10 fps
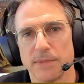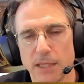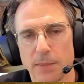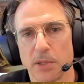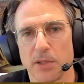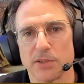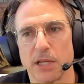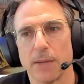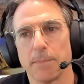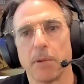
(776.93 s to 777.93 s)

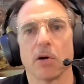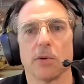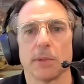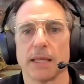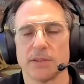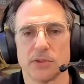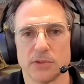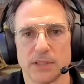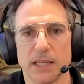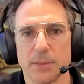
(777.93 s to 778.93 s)
T-bills and borrow against
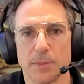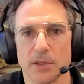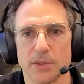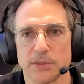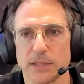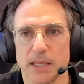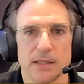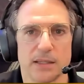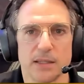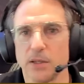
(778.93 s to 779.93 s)
those T-bills
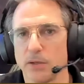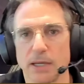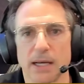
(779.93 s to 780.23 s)
at, you know,